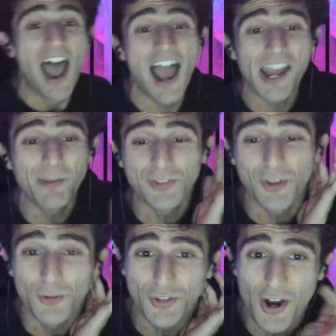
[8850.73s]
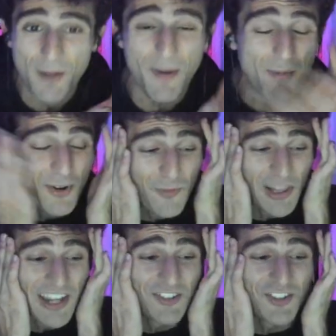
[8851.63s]
I am so sorry, my beautiful
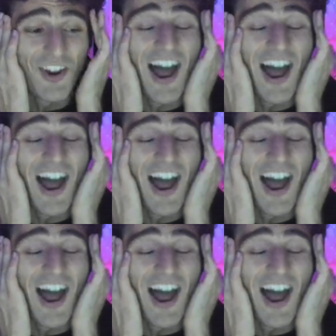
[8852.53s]
angel.